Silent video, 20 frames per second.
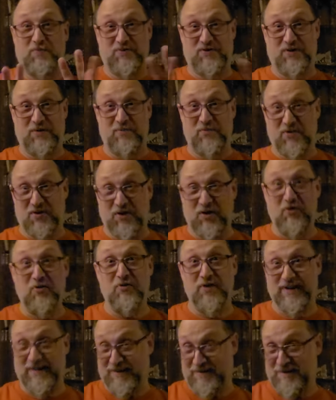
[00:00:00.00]

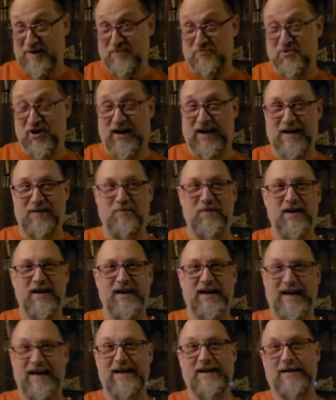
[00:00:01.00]
subdued at the same time
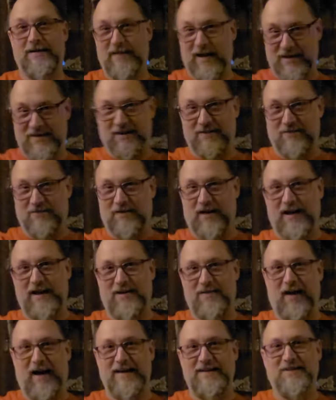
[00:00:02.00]
incandescent light,